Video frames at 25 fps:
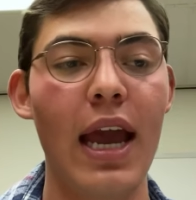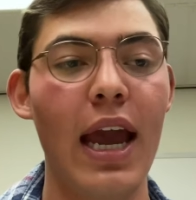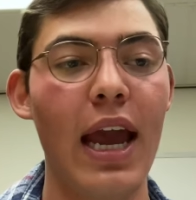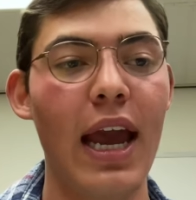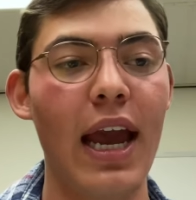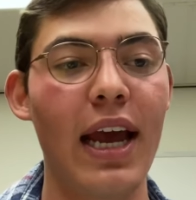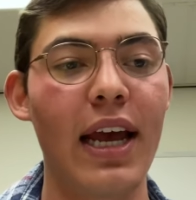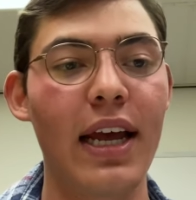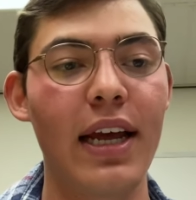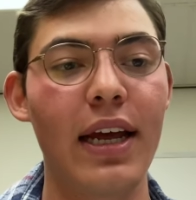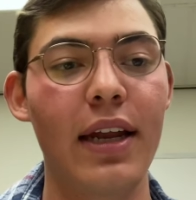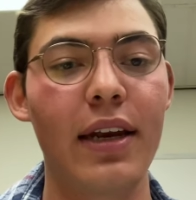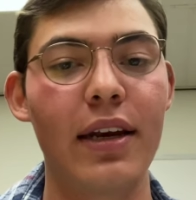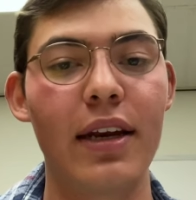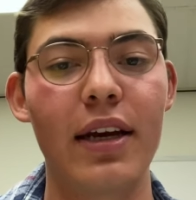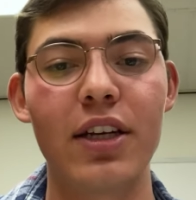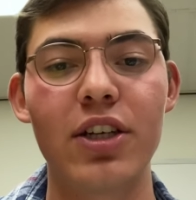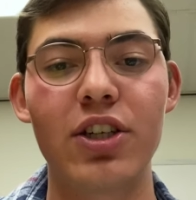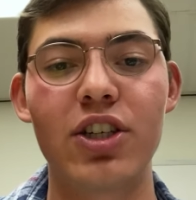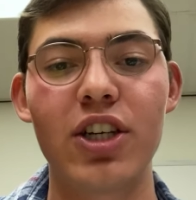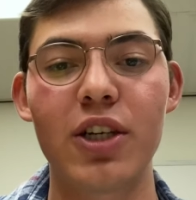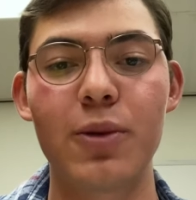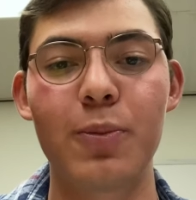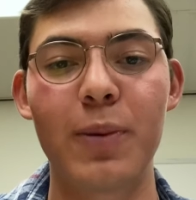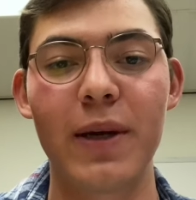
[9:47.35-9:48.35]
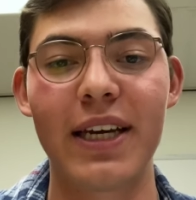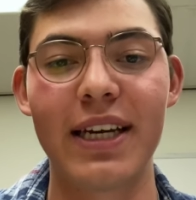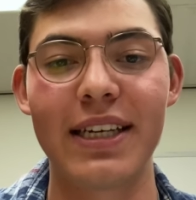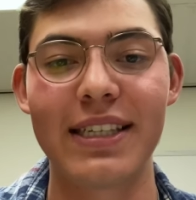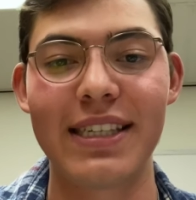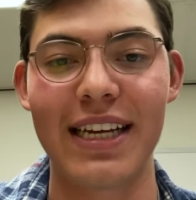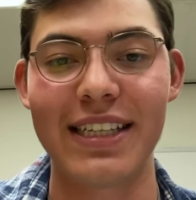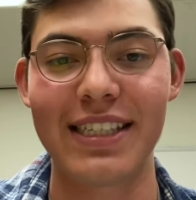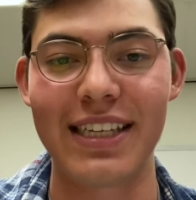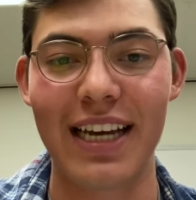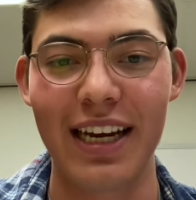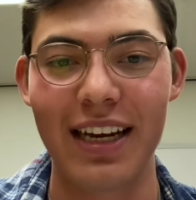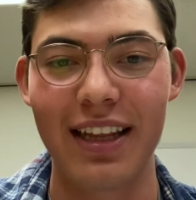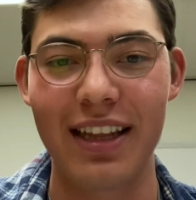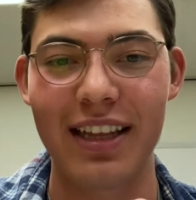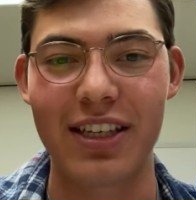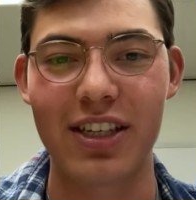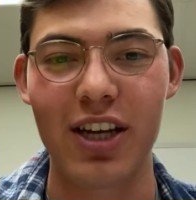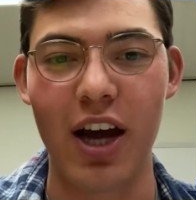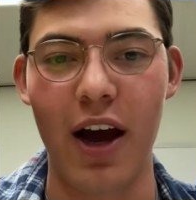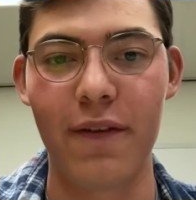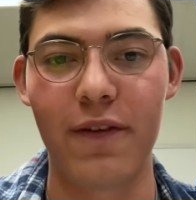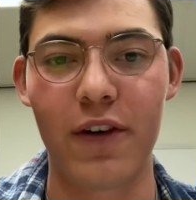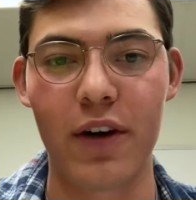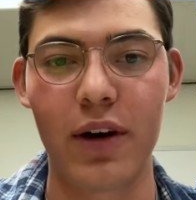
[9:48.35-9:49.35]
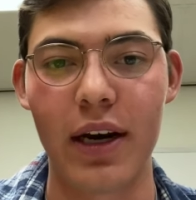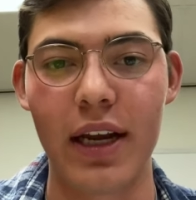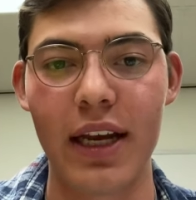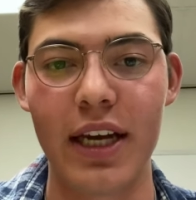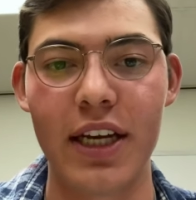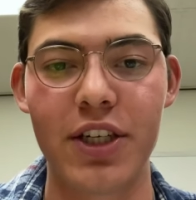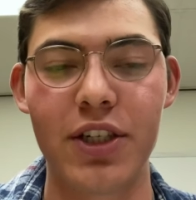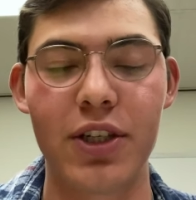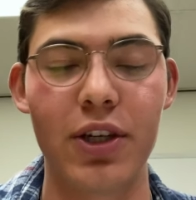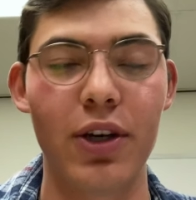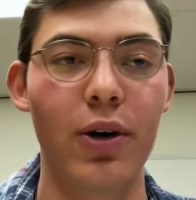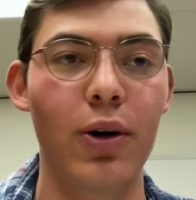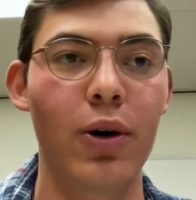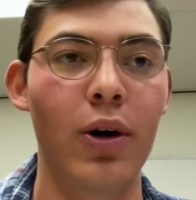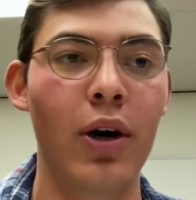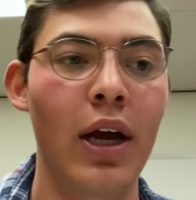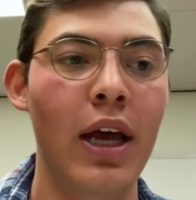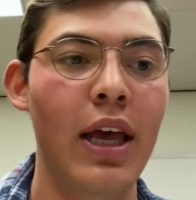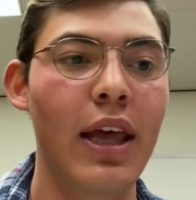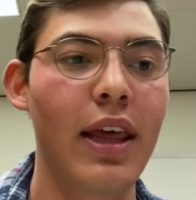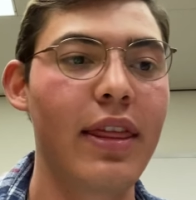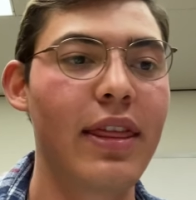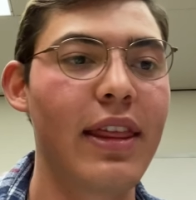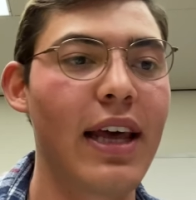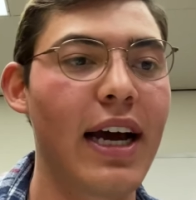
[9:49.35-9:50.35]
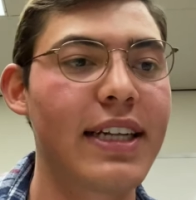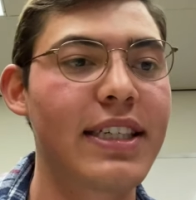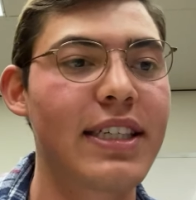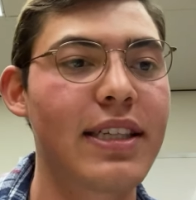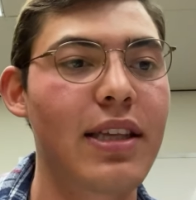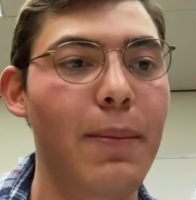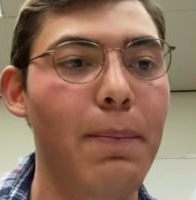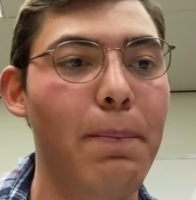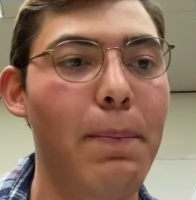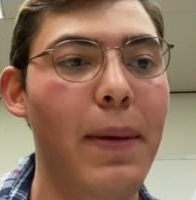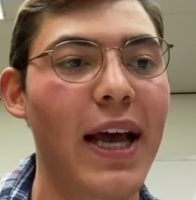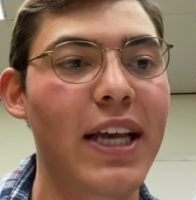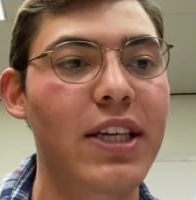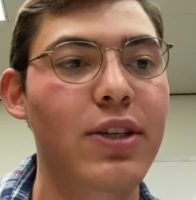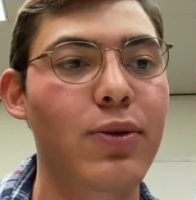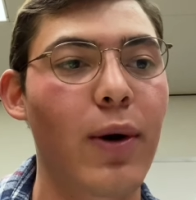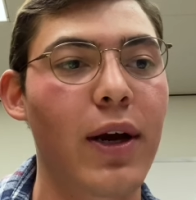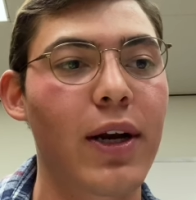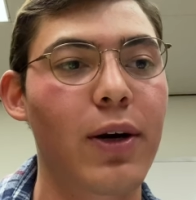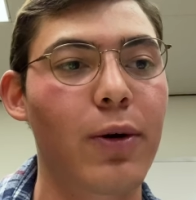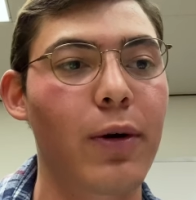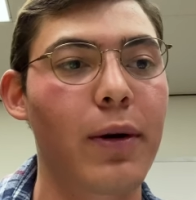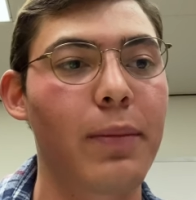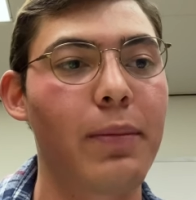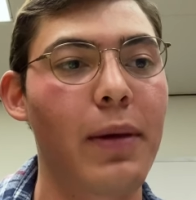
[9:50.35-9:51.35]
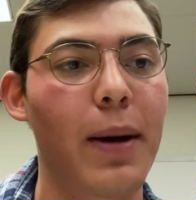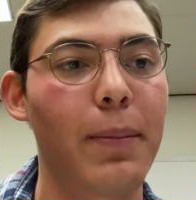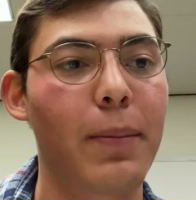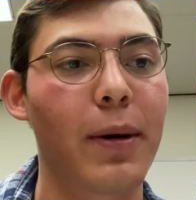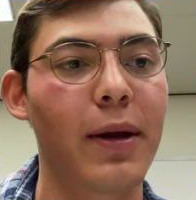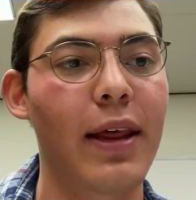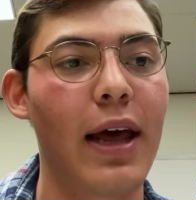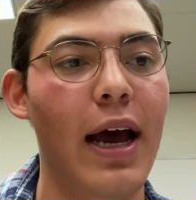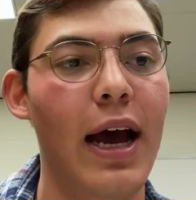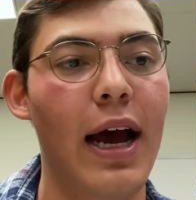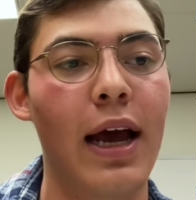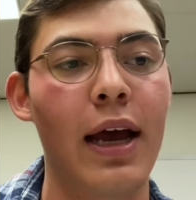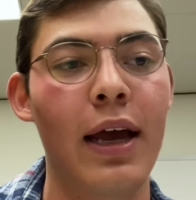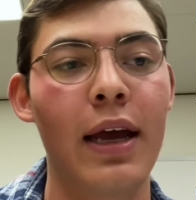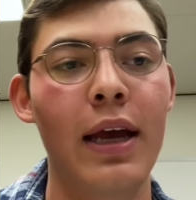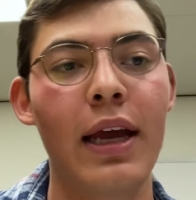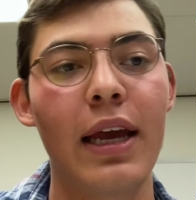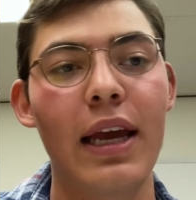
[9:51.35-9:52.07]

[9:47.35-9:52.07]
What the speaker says: And just because that's kind of the tougher issue, that's the best way to remember that,